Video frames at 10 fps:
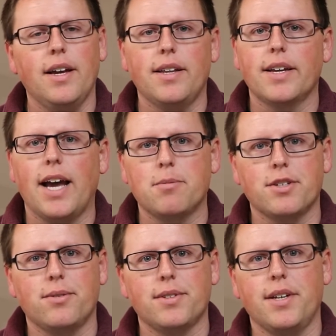and the
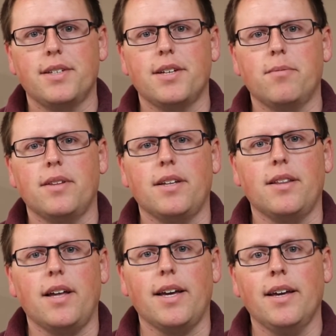caption will say something
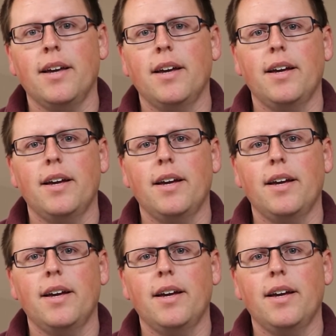like,